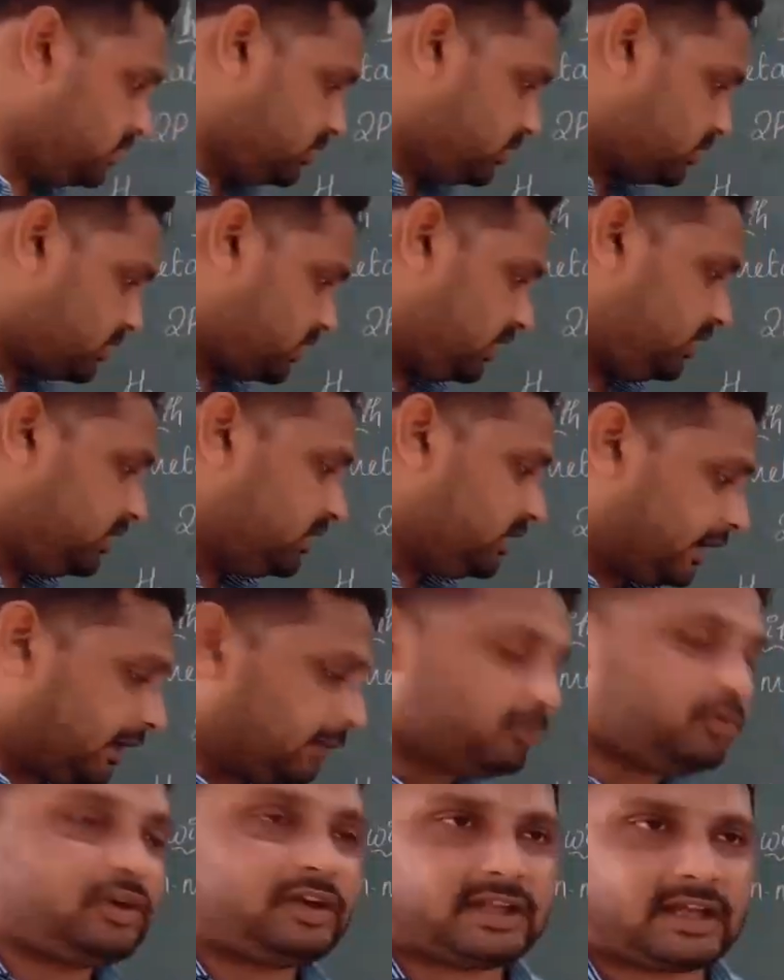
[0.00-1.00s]
Okay,
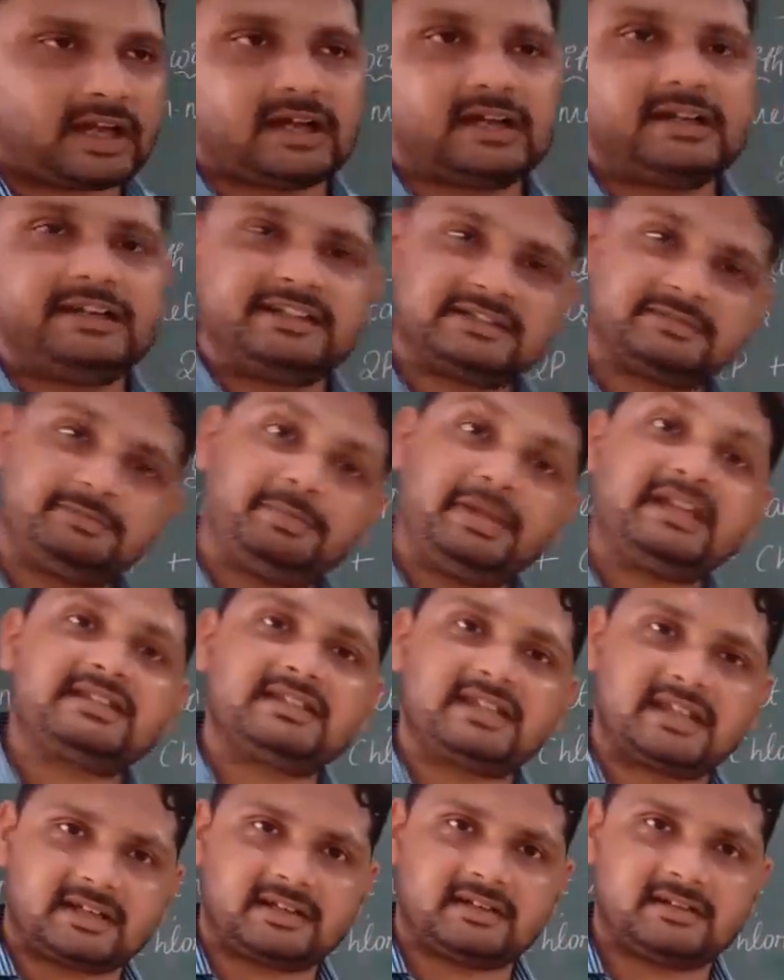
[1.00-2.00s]
ammonia is
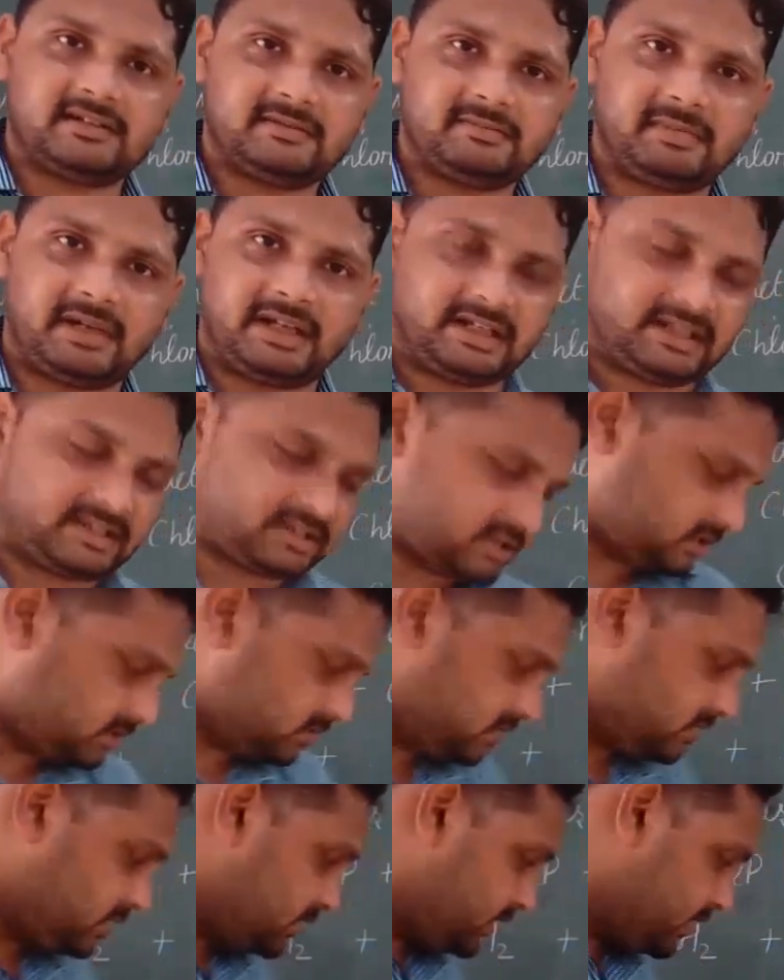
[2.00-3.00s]
basic by nature,
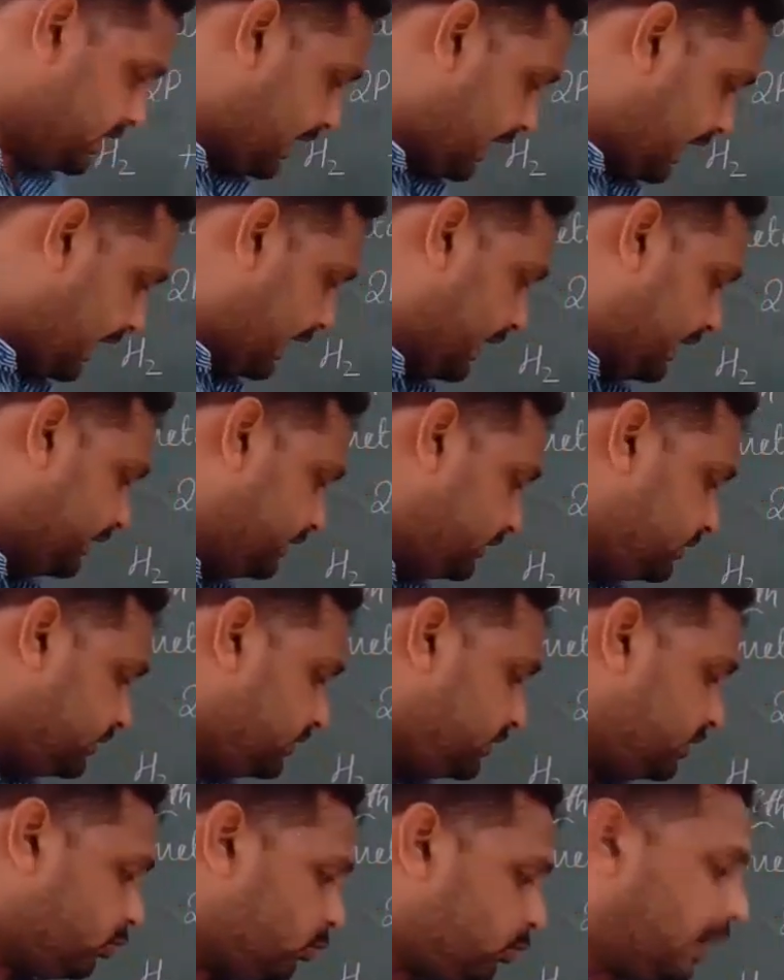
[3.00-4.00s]
and
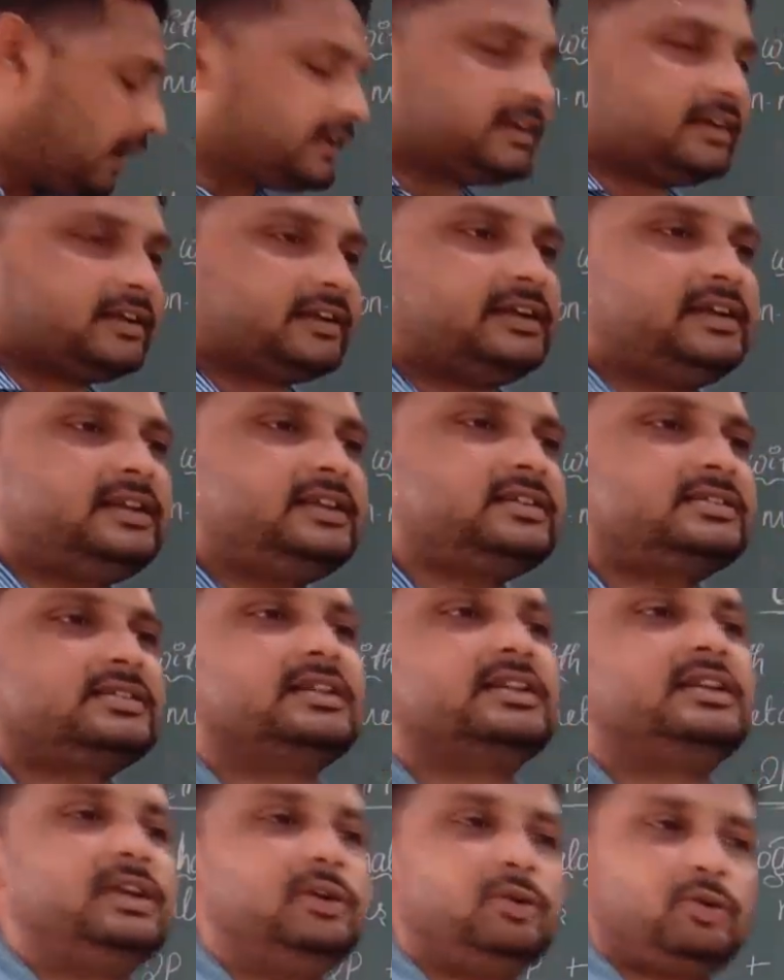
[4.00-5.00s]
water is
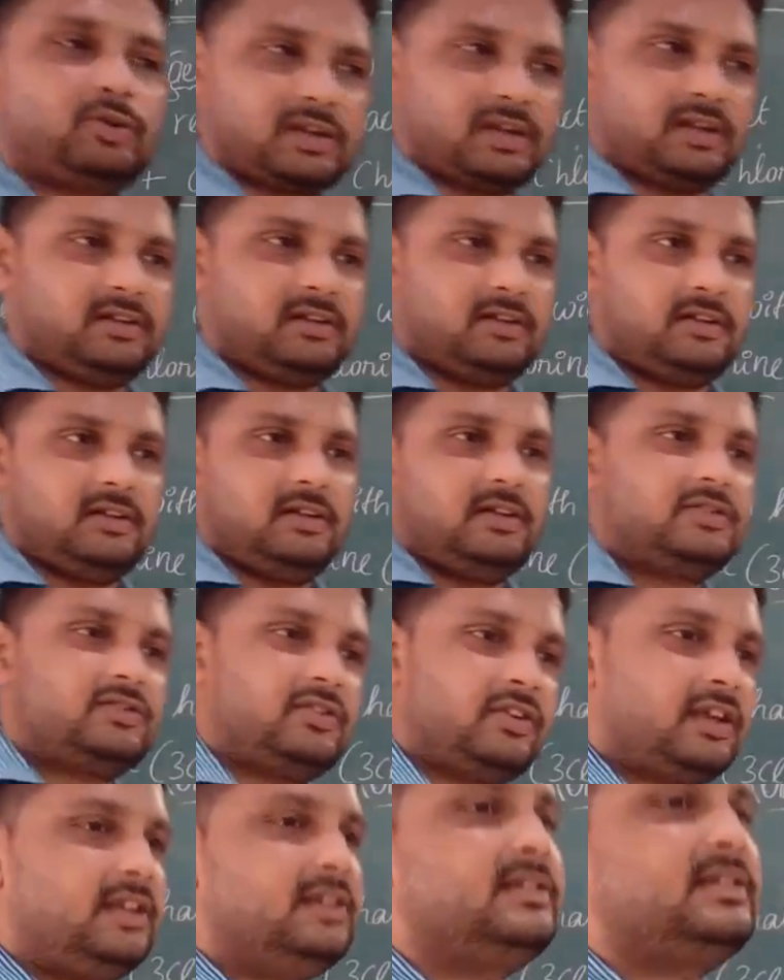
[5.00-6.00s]
neutral. So
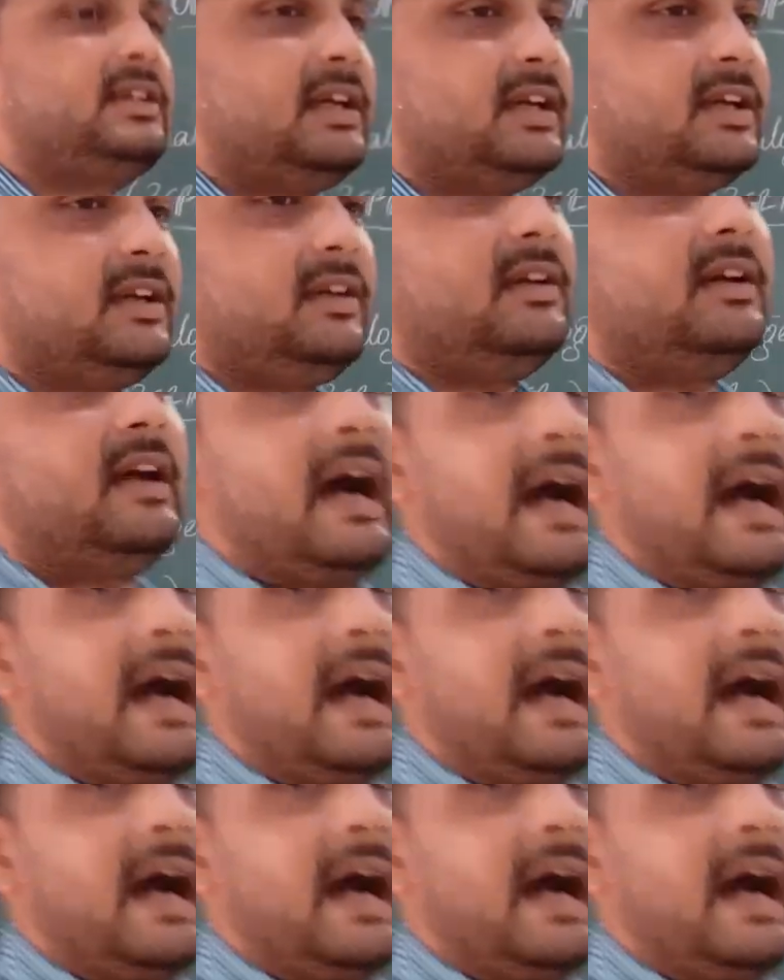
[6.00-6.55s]
you can say